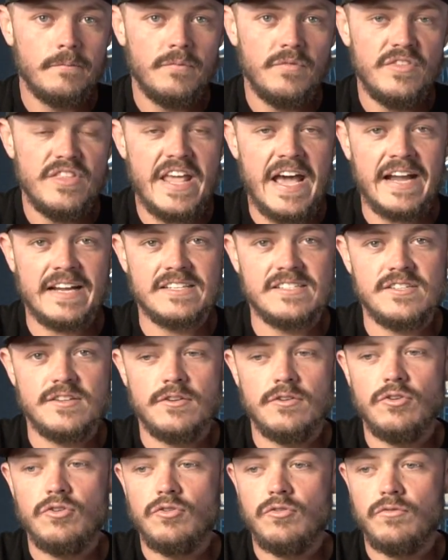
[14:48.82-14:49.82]
Next,
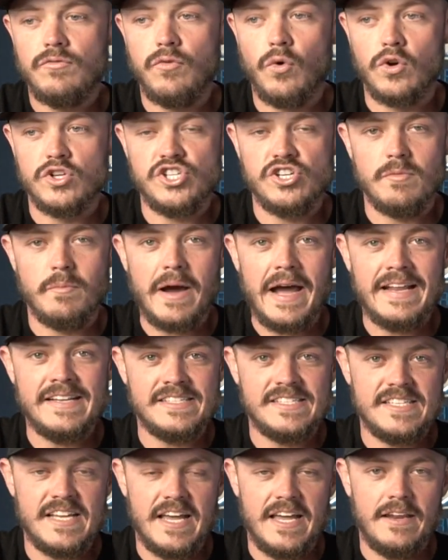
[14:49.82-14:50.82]
forge your
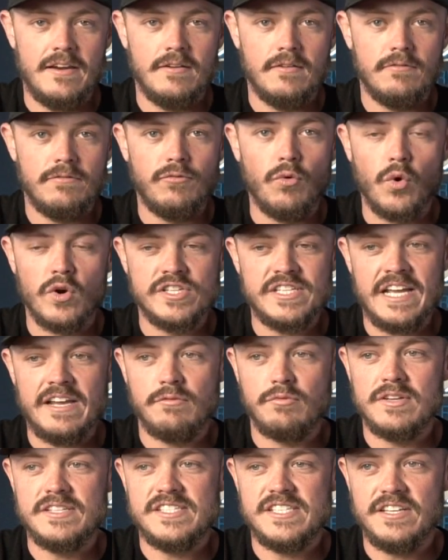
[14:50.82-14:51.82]
mindset. Forge a
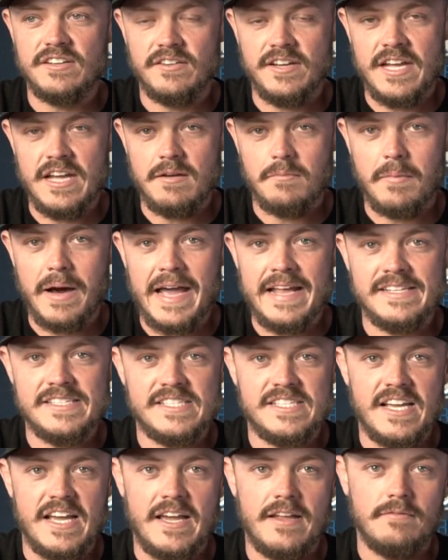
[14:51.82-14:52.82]
resilient
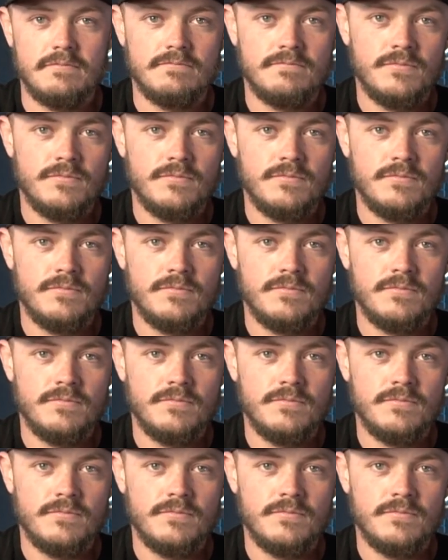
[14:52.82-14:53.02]
mindset.